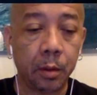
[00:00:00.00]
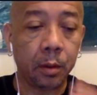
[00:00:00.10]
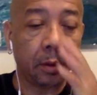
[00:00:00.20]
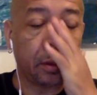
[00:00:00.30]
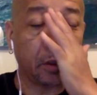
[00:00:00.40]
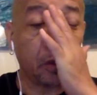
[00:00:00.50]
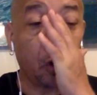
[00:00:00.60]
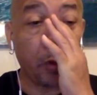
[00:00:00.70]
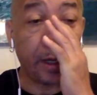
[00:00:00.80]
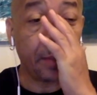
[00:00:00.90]
there's no
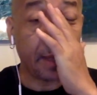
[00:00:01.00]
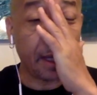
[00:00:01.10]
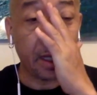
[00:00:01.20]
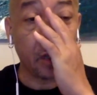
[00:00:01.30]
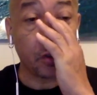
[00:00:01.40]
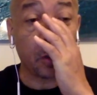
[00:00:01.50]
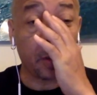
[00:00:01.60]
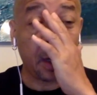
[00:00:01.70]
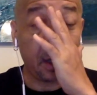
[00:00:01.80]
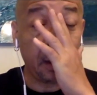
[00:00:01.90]
way them can catch up
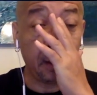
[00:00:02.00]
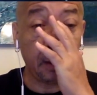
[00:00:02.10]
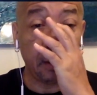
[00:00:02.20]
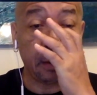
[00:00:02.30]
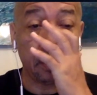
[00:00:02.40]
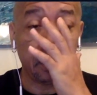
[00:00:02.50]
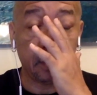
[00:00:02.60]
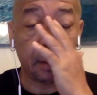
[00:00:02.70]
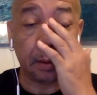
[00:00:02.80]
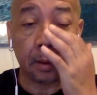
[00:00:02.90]
back. Mm-hmm.
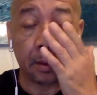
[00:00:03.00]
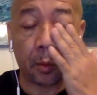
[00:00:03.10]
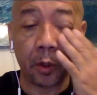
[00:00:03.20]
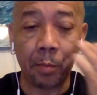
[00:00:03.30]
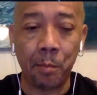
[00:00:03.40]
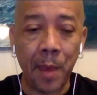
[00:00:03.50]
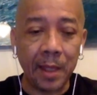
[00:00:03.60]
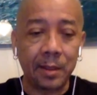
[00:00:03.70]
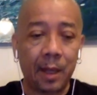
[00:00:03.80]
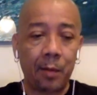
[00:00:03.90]
But
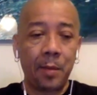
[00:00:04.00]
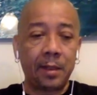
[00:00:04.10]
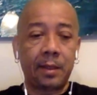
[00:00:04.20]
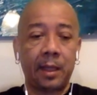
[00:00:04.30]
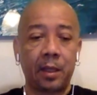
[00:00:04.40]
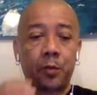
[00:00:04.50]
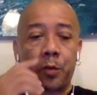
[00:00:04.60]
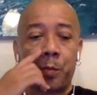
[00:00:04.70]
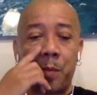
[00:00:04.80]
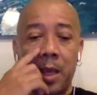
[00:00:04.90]
mental mistakes was
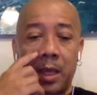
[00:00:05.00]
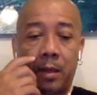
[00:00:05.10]
made.